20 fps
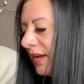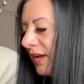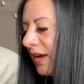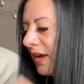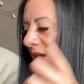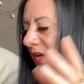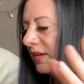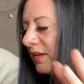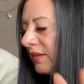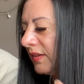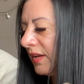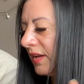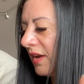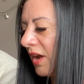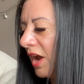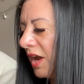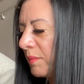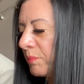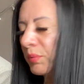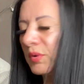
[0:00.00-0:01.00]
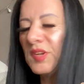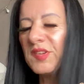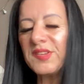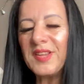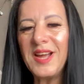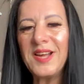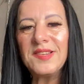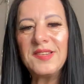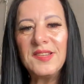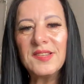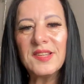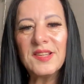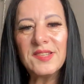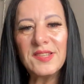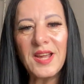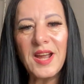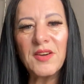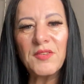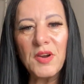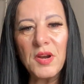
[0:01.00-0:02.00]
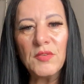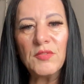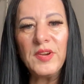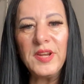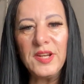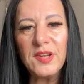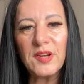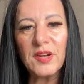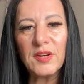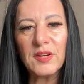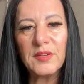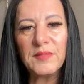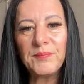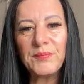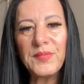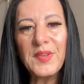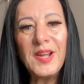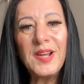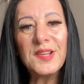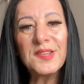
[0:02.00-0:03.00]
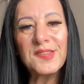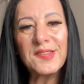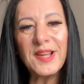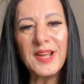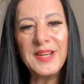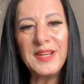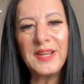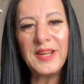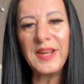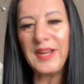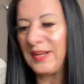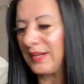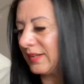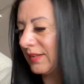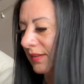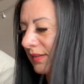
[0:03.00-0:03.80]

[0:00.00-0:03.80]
And the High Priestess is a tarot reader, a psychic,